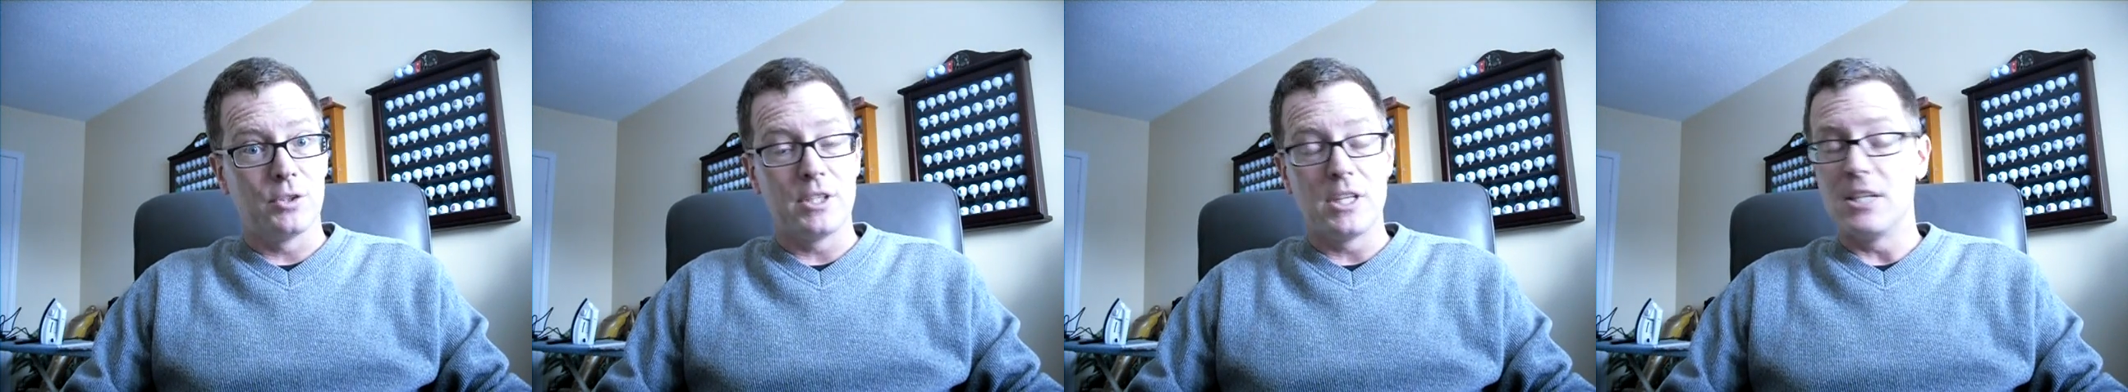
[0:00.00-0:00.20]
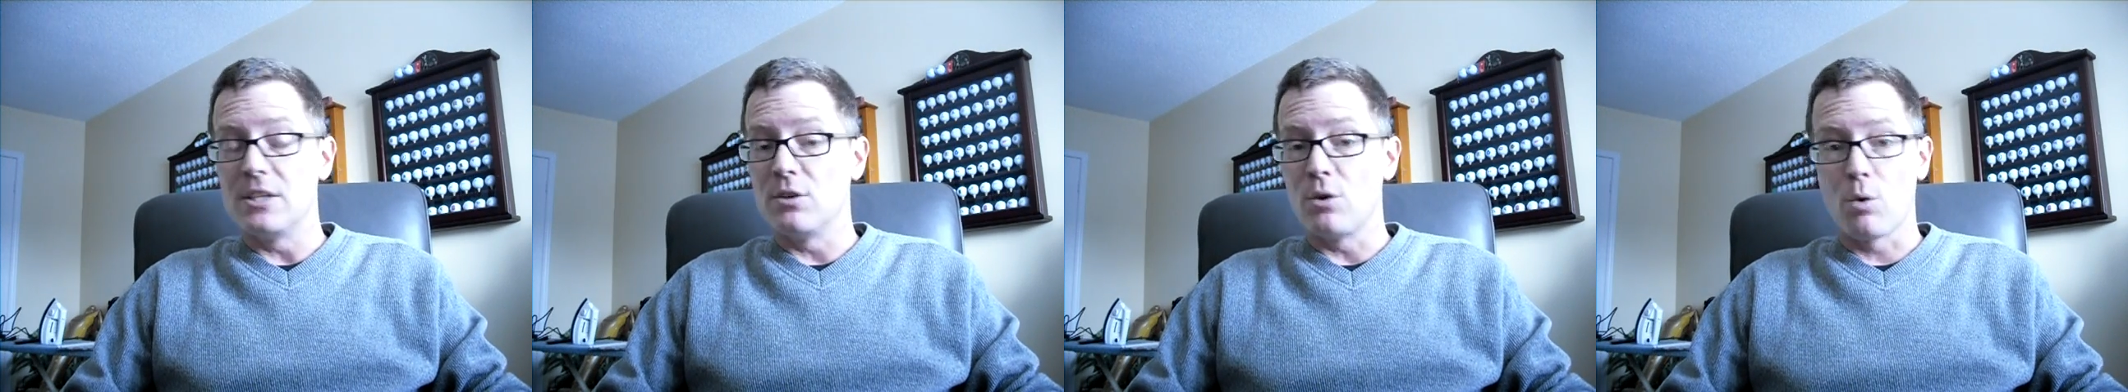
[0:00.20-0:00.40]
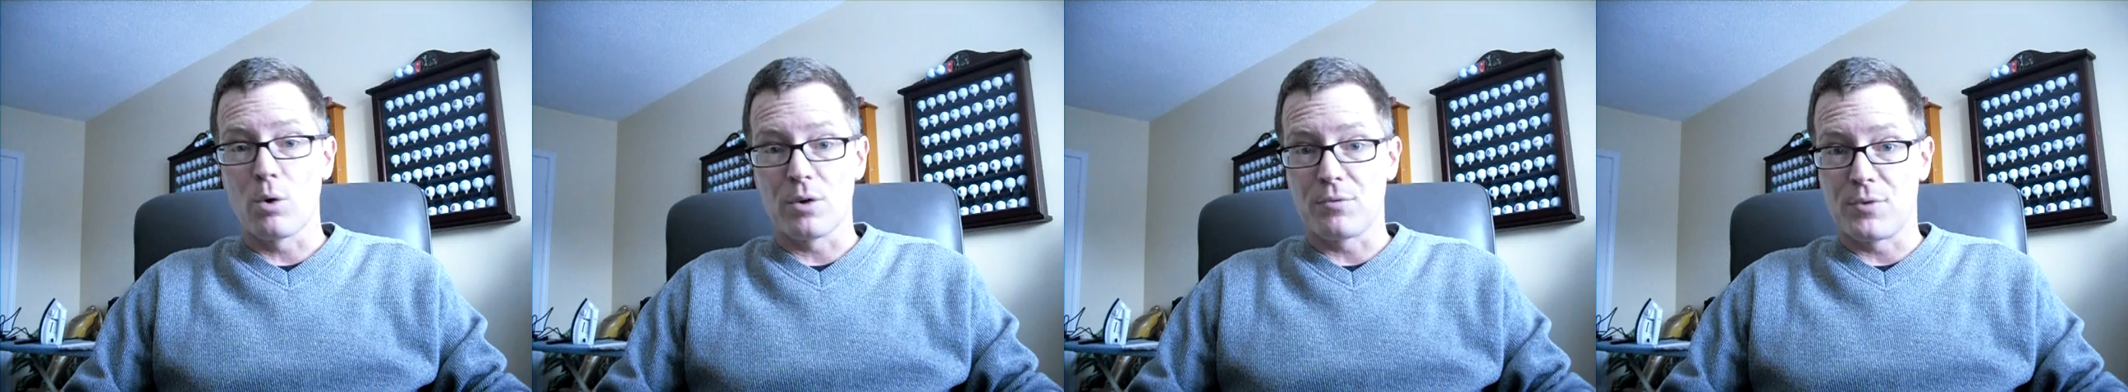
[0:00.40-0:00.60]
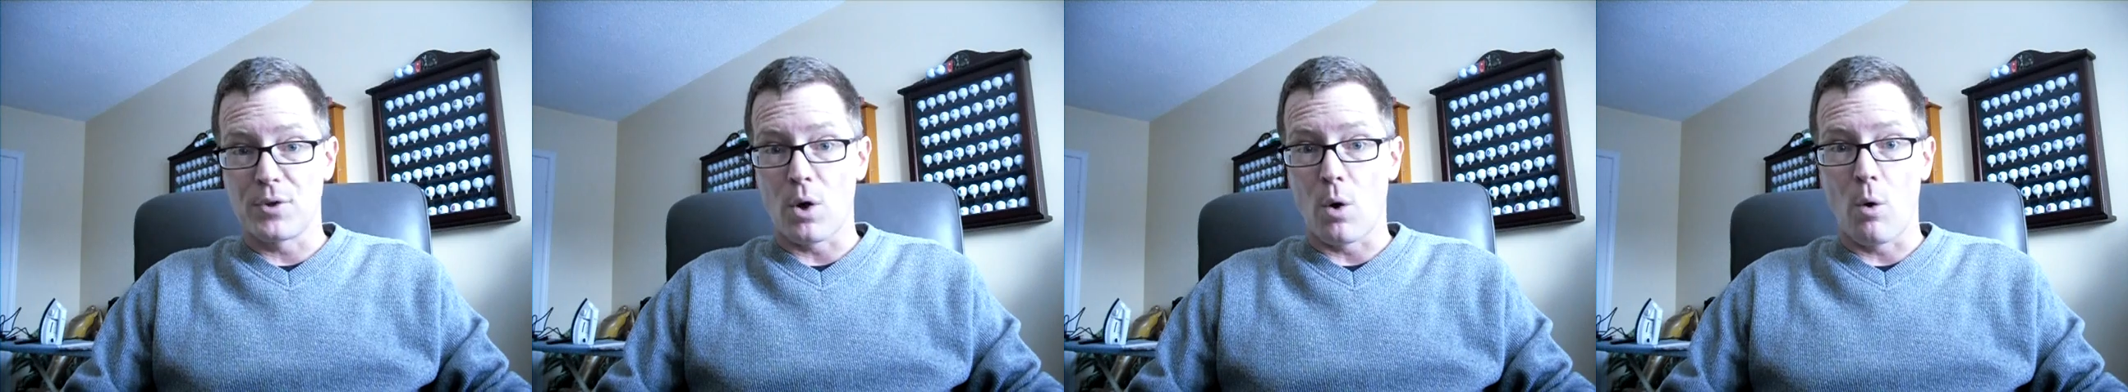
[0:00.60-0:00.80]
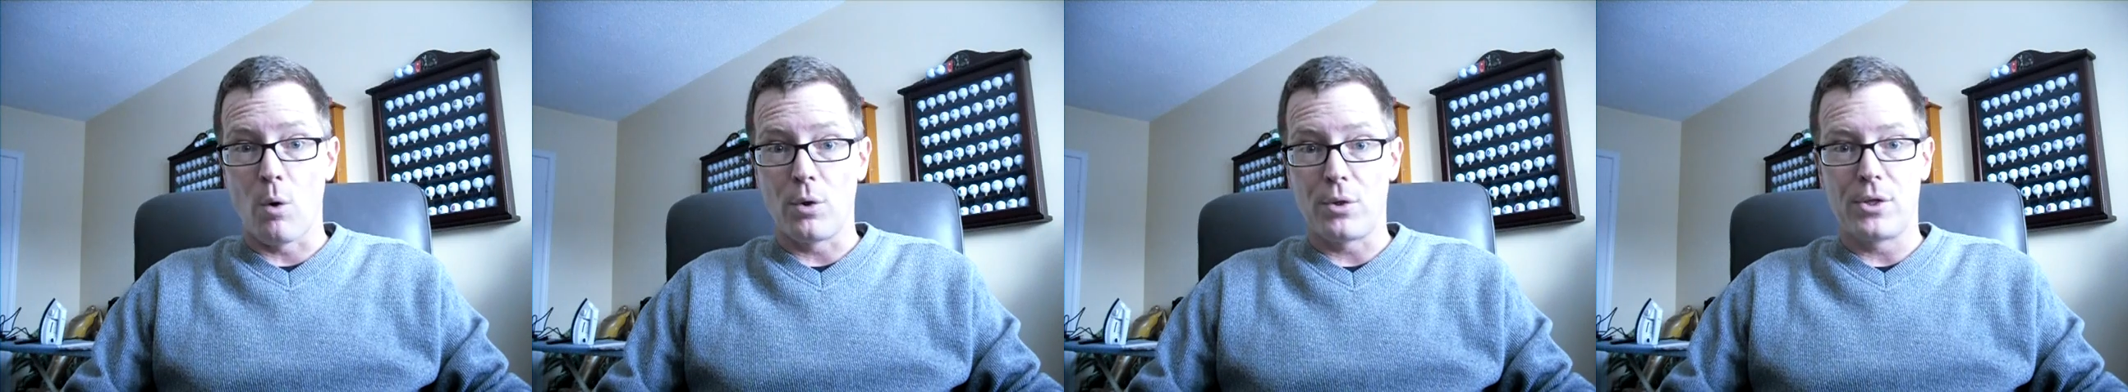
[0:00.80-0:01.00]
need in order for
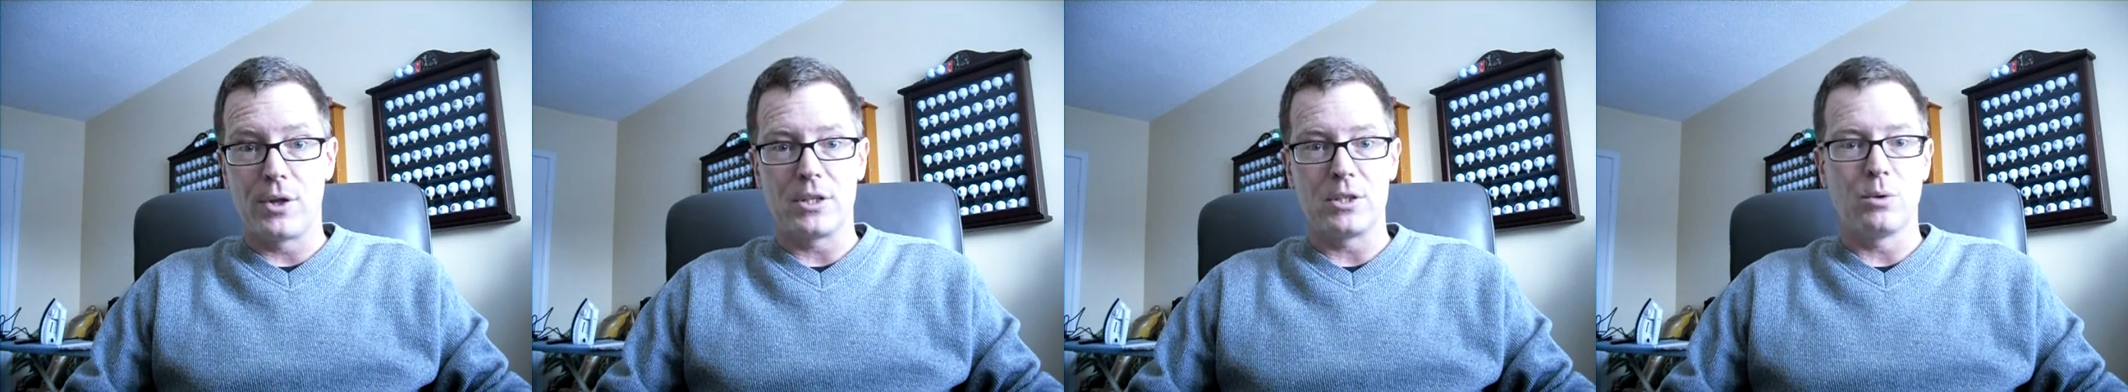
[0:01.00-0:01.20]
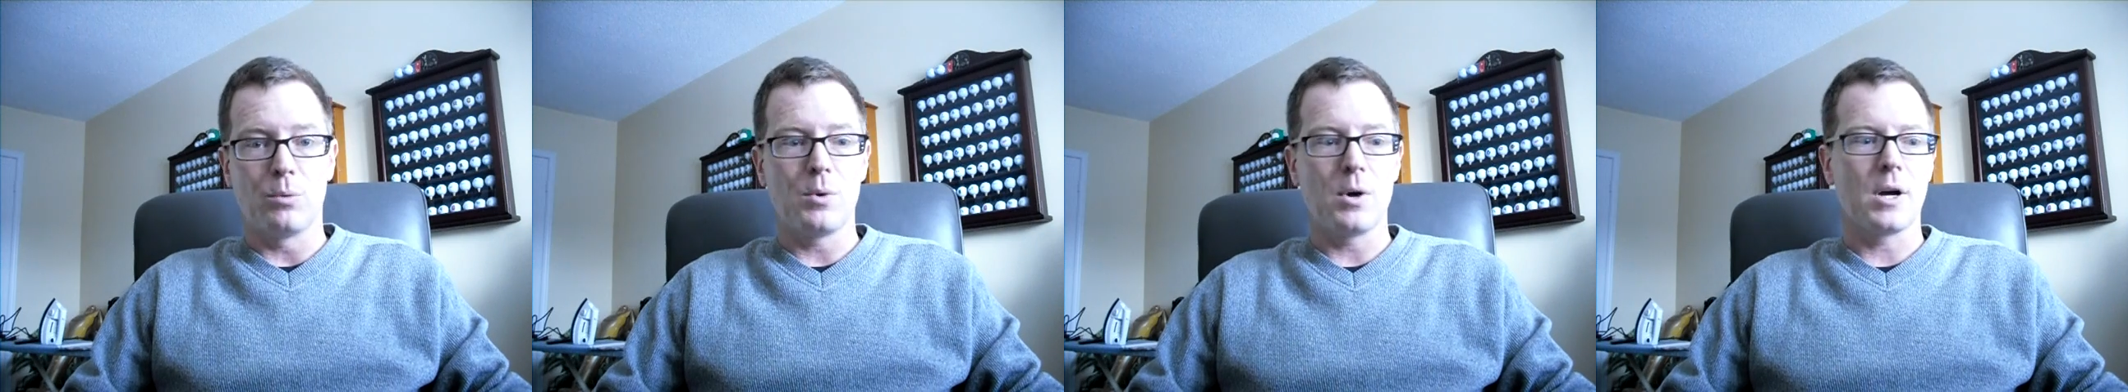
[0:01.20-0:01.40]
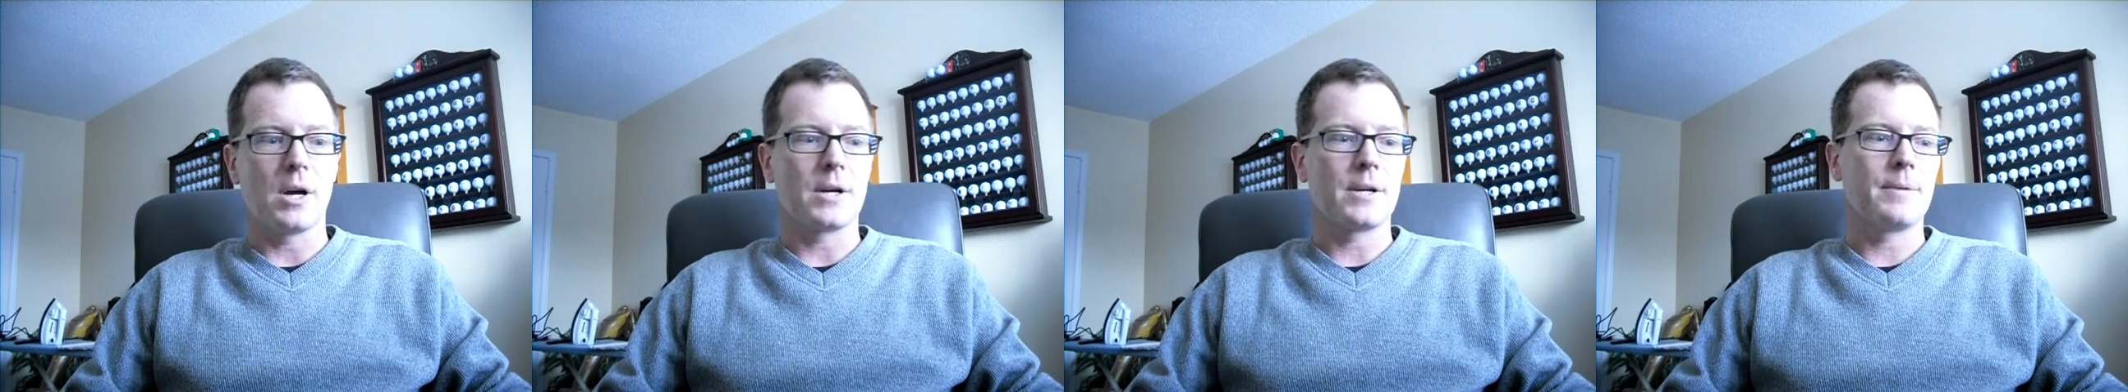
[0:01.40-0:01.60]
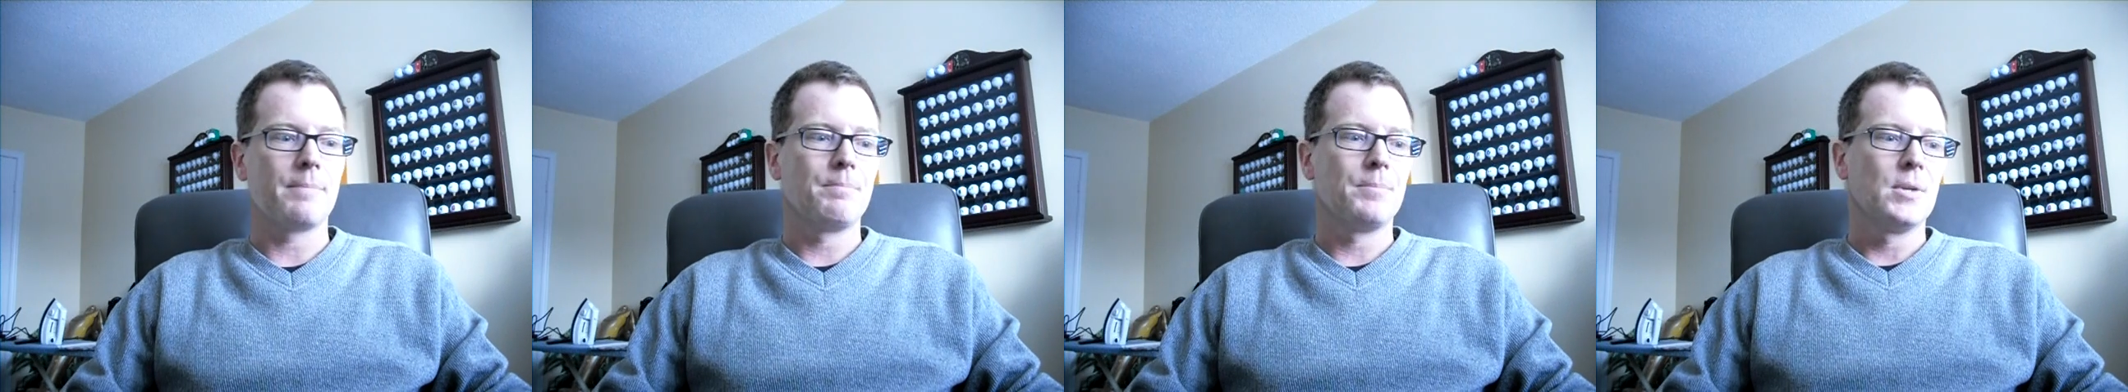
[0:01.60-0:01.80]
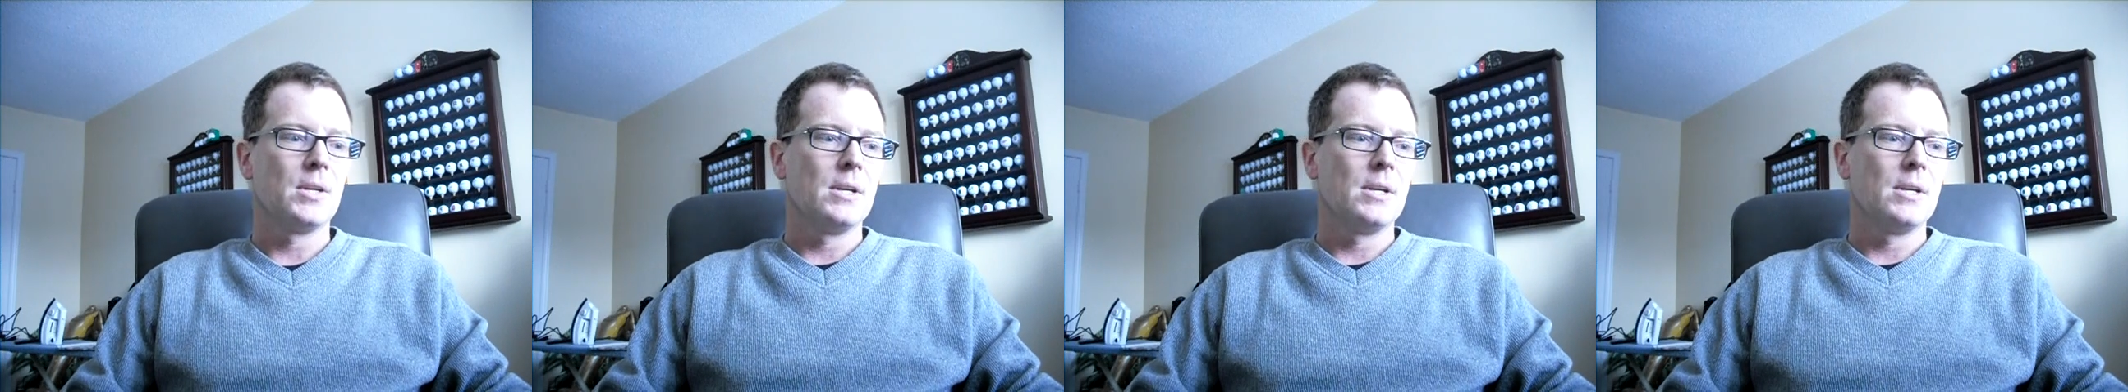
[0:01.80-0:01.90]
the whole thing to work.